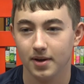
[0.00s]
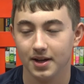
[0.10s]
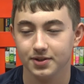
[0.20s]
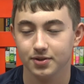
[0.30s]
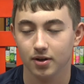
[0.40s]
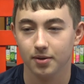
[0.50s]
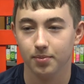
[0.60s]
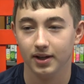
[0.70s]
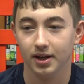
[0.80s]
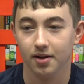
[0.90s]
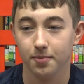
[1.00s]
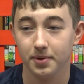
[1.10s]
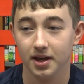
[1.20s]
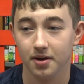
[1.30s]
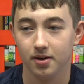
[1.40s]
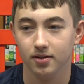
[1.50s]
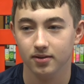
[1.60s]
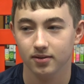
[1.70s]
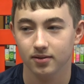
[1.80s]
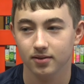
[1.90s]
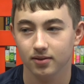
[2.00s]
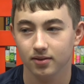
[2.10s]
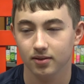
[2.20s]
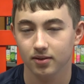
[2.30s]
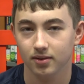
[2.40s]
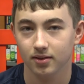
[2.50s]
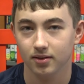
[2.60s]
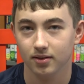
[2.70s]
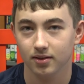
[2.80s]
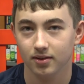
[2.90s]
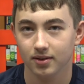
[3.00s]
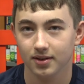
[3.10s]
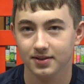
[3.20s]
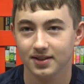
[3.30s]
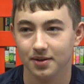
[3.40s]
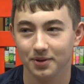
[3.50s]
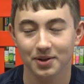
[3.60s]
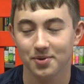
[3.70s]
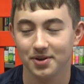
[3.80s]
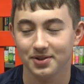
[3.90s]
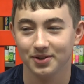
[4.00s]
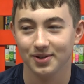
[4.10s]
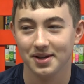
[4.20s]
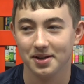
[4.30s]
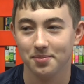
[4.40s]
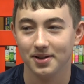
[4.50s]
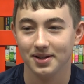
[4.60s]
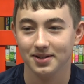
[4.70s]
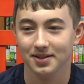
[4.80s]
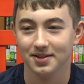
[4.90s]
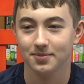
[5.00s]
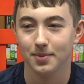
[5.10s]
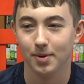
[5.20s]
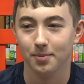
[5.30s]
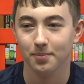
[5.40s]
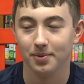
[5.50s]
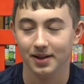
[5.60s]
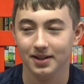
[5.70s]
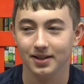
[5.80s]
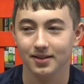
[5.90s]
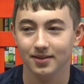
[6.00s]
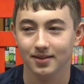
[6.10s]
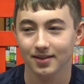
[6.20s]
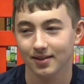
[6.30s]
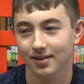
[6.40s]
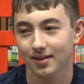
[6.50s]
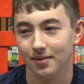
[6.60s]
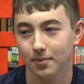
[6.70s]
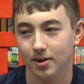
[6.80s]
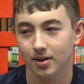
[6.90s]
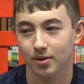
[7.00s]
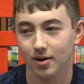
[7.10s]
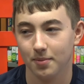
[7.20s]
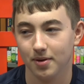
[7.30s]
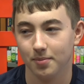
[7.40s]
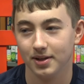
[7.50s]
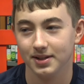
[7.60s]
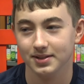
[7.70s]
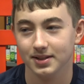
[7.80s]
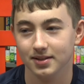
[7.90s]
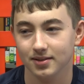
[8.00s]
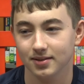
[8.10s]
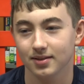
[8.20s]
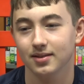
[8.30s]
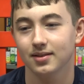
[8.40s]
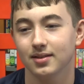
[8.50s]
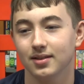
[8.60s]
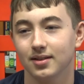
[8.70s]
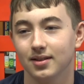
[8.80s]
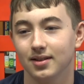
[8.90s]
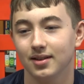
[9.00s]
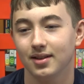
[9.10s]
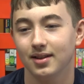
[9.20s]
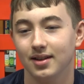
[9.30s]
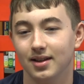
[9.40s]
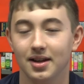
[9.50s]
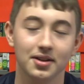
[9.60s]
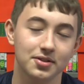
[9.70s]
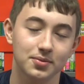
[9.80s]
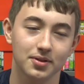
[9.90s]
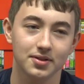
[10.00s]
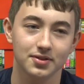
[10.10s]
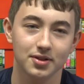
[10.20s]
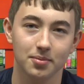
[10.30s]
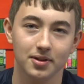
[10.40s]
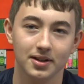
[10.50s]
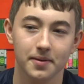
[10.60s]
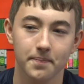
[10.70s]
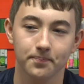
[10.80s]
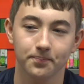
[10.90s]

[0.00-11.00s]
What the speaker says: I started playing the piano, because I really wanted to learn how to play it, because my mom played it. My grandma plays it, and I just wanted to start playing it.